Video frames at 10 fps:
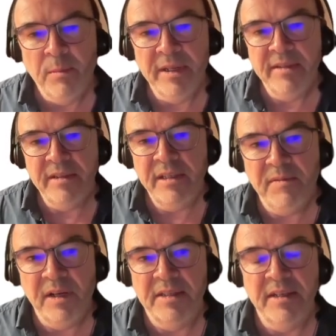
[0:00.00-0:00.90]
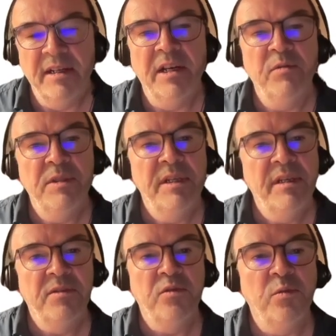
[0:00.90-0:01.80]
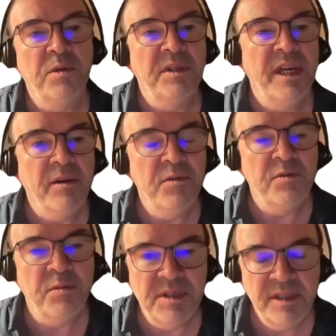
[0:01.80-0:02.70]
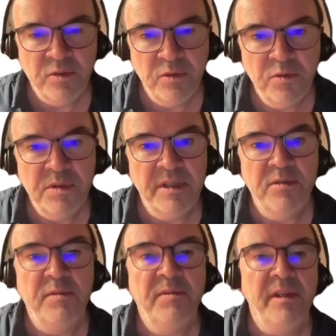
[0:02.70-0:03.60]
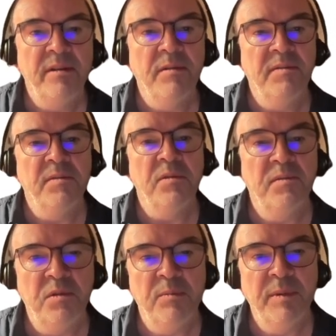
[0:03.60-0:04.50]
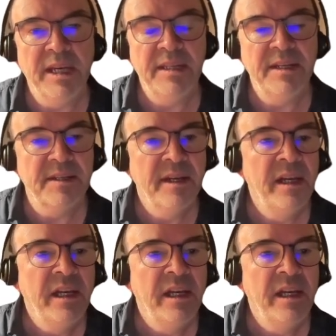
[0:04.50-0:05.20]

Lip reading: But fact, they are chaotic. The word chaos was introduced in the field of fluid mechanics.